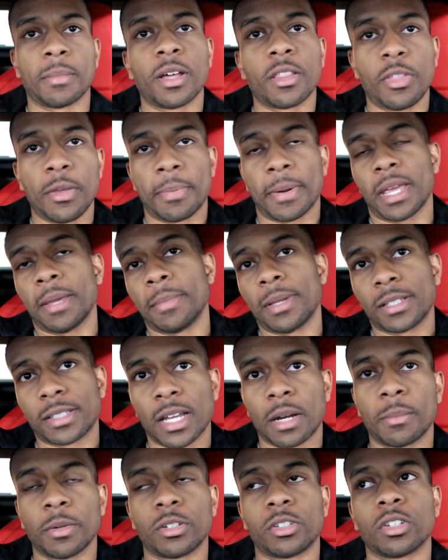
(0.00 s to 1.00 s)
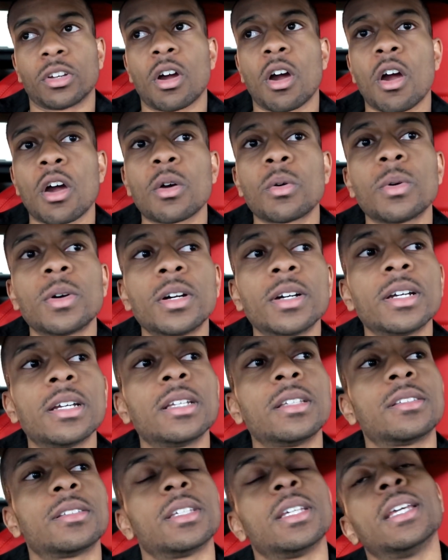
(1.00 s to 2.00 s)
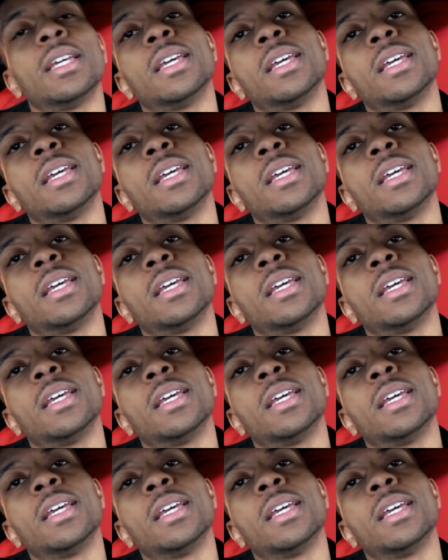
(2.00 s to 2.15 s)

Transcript: the monthly payments, how much the car was.